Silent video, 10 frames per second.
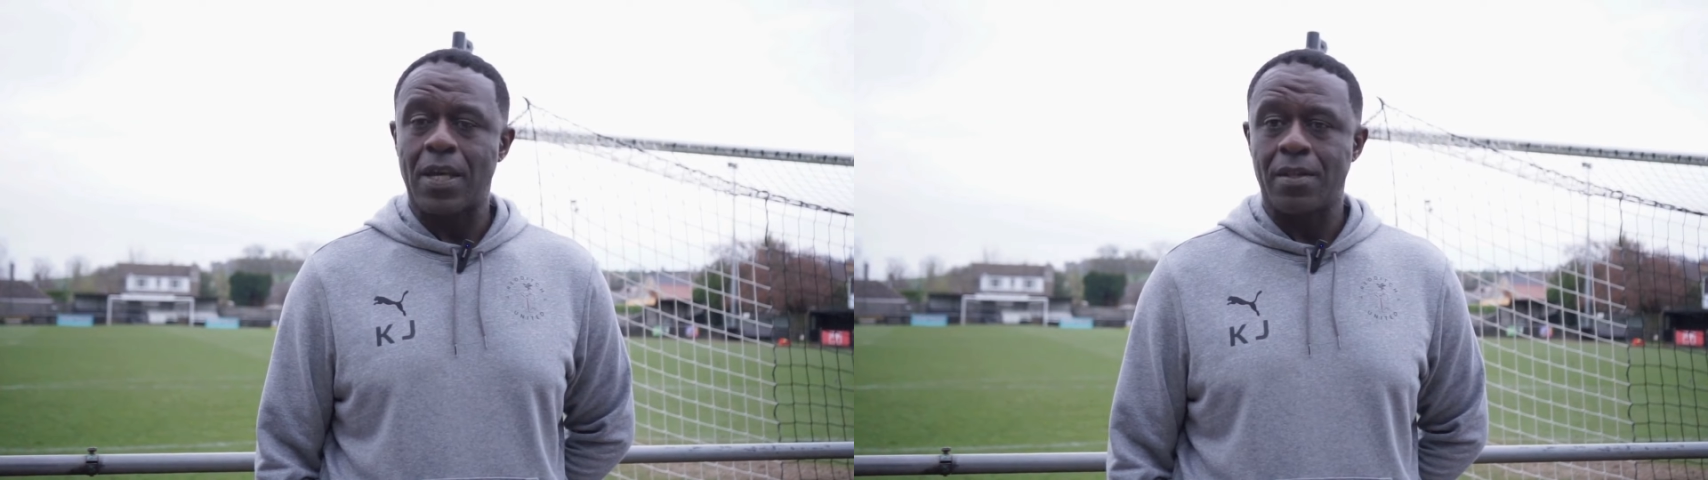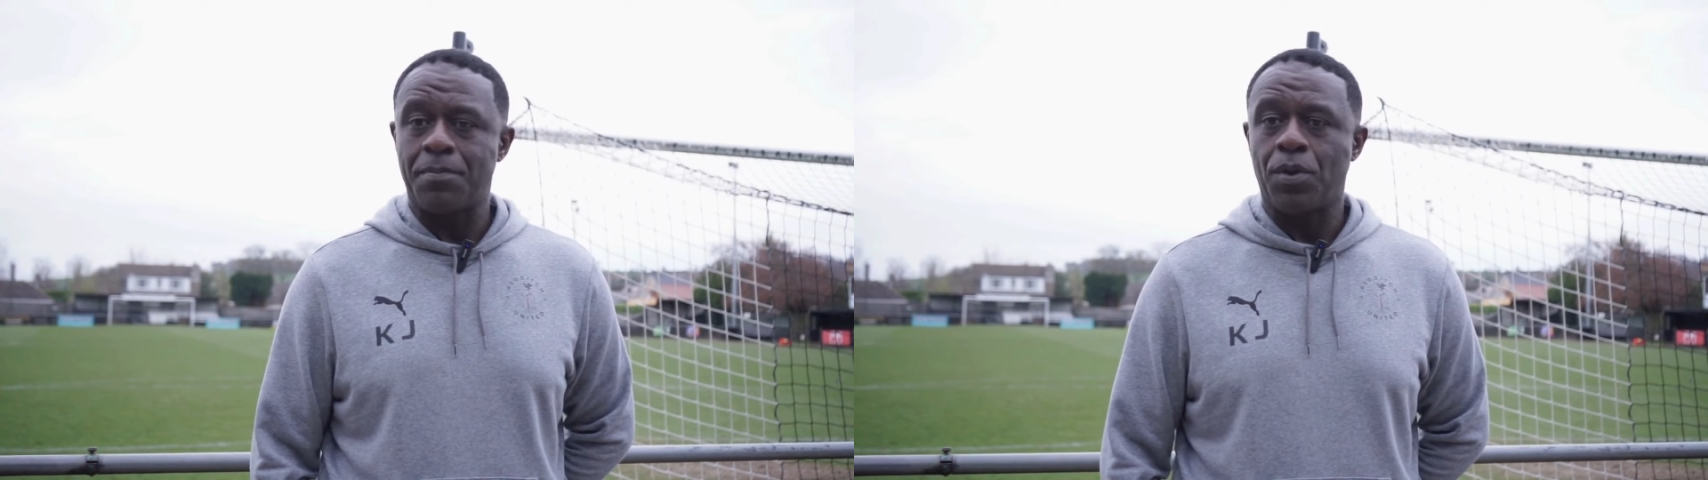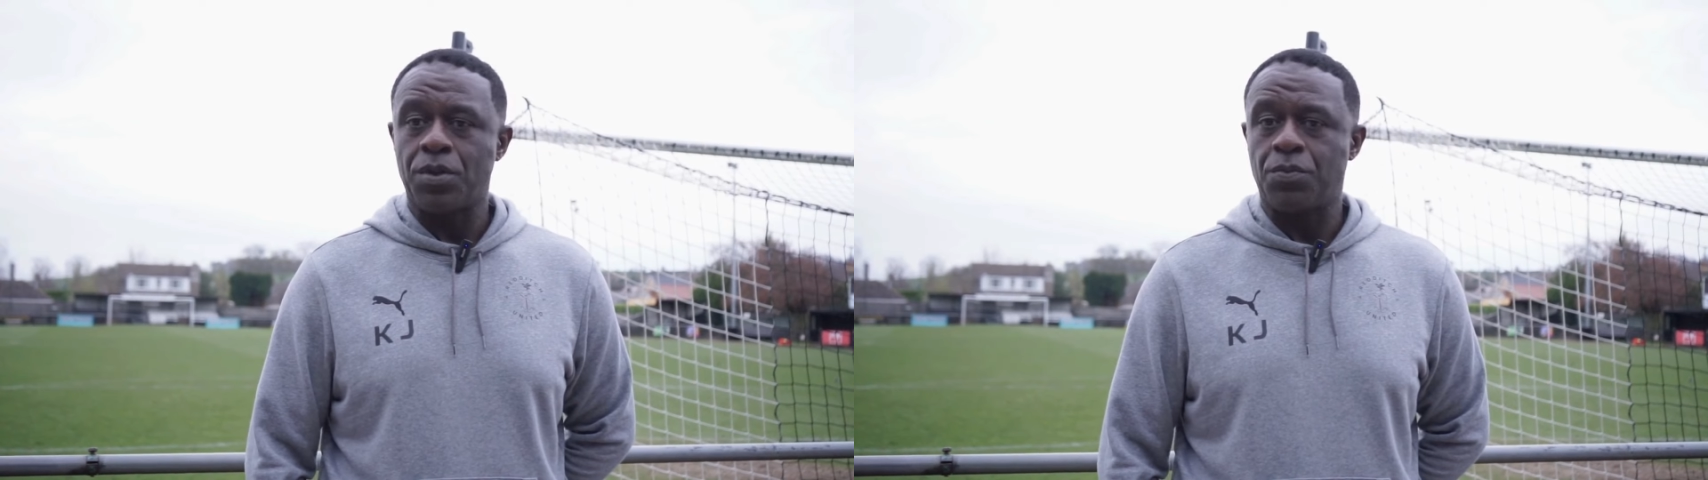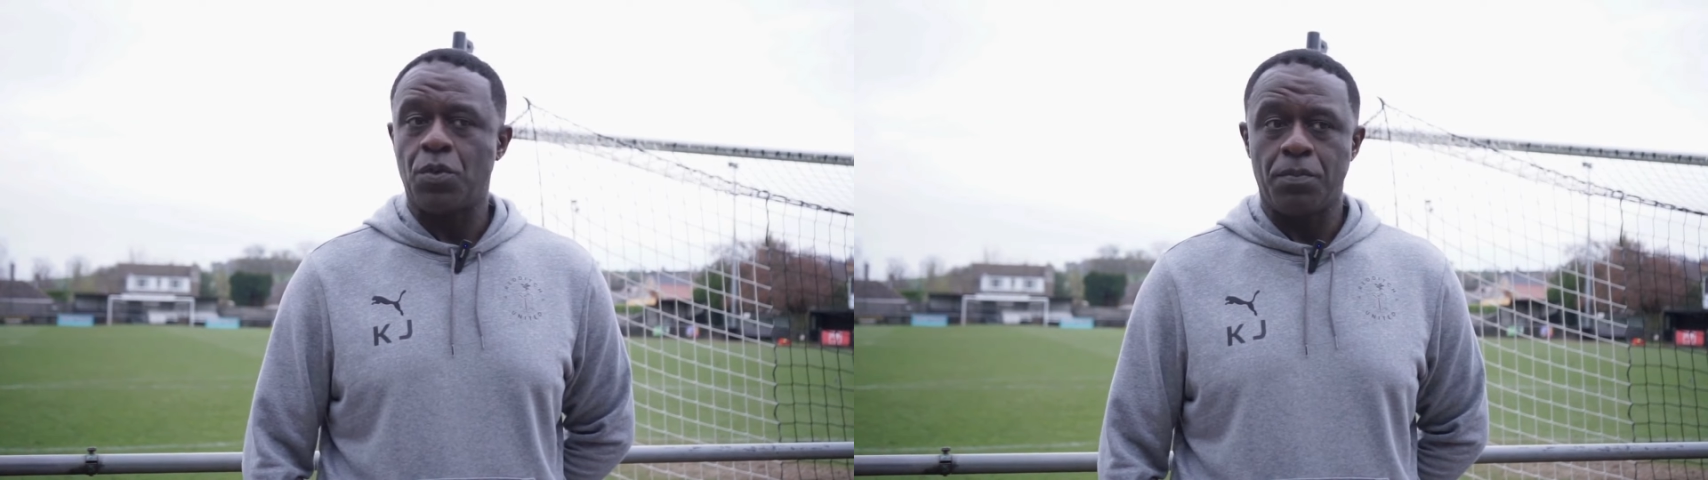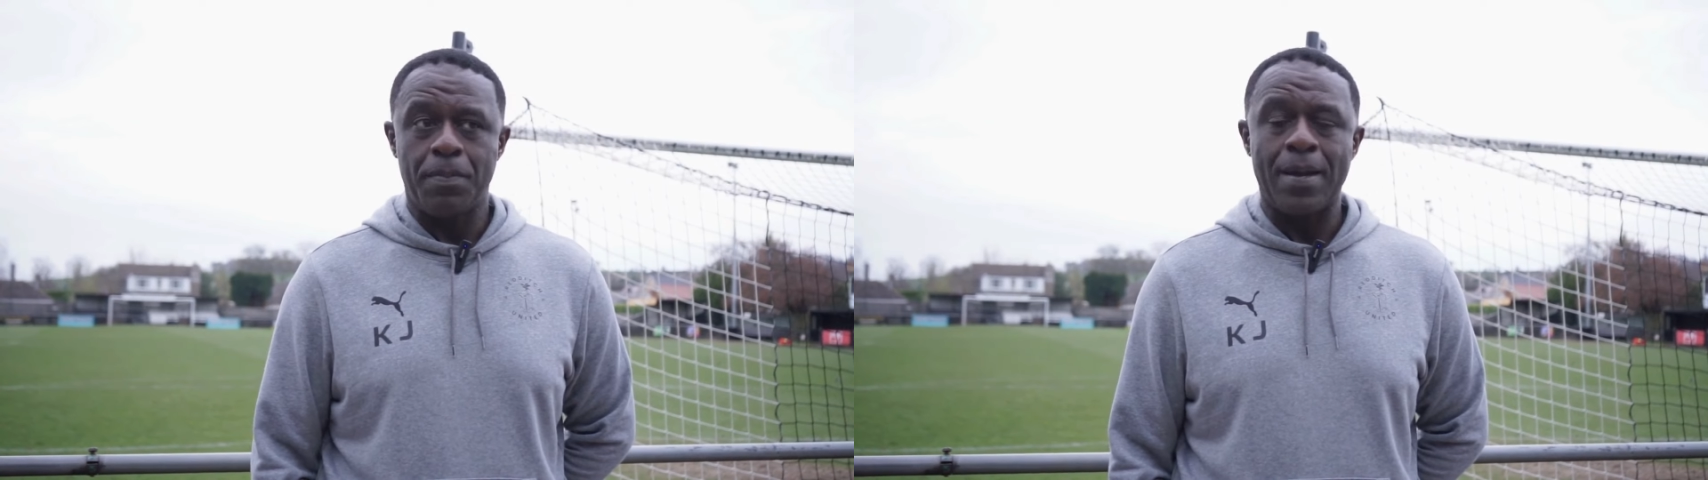that the boys
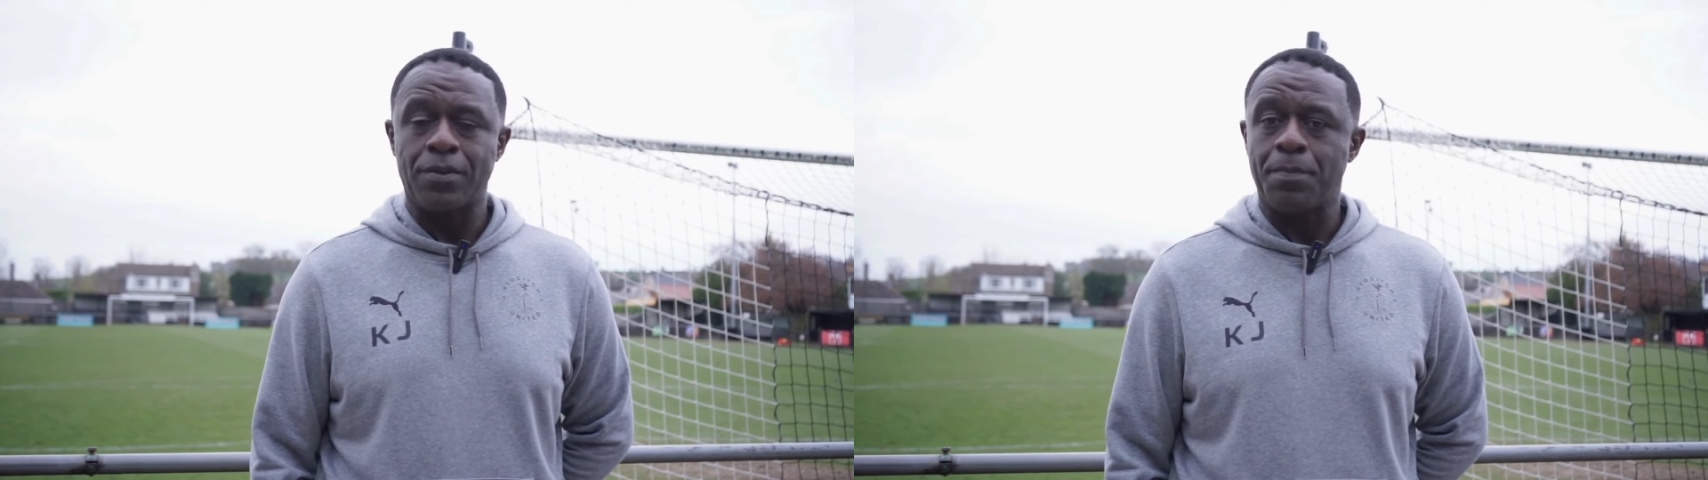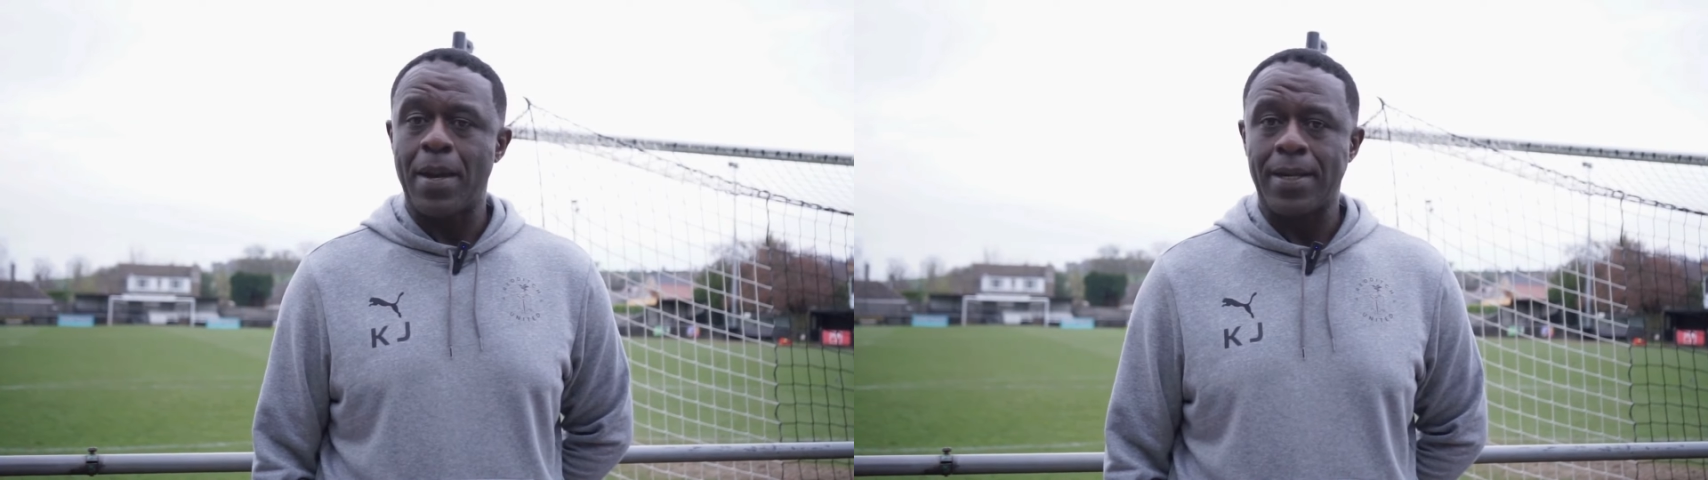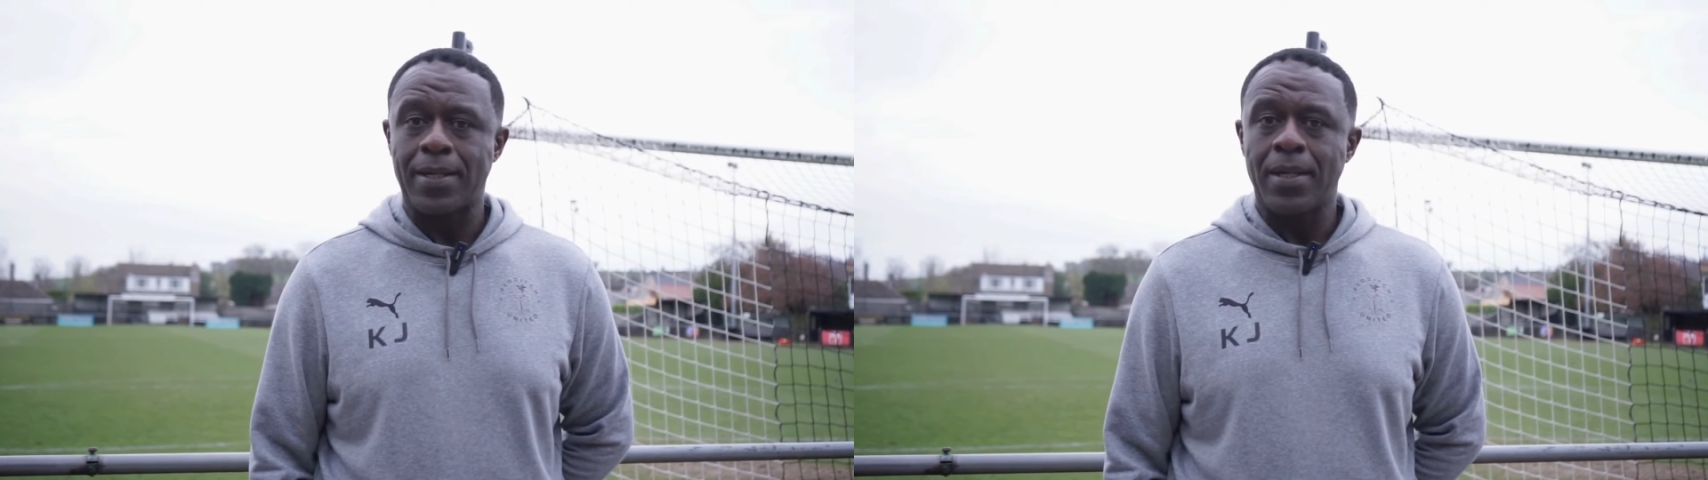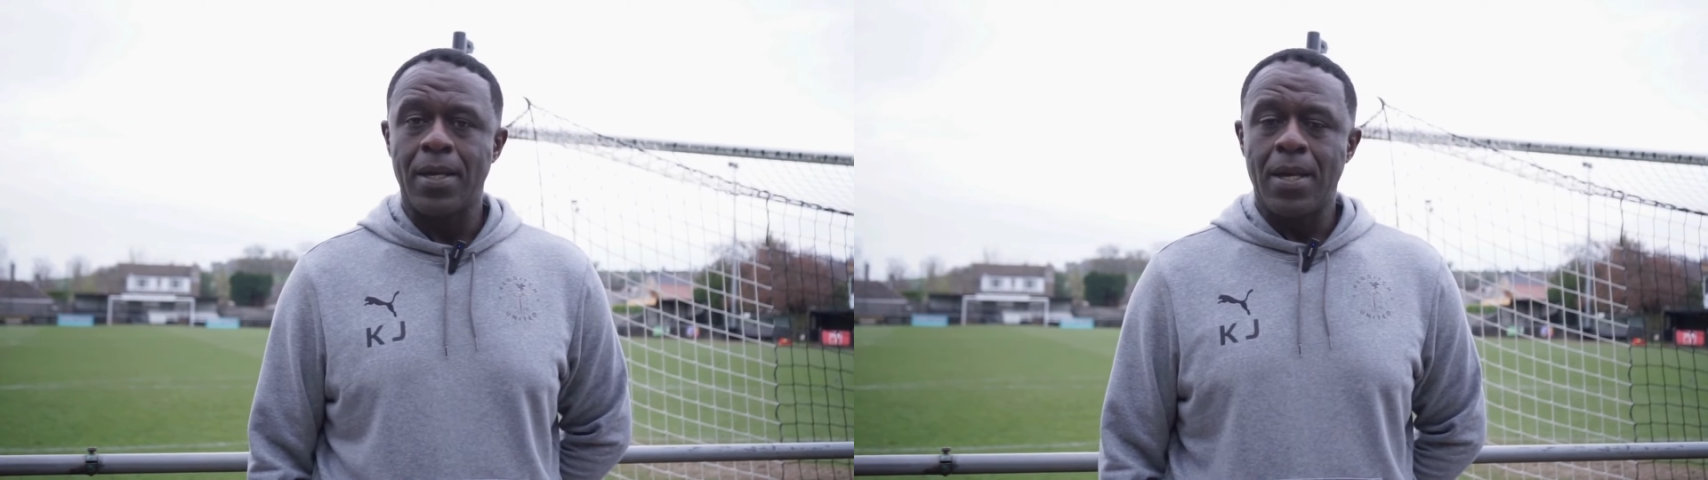will bounce back,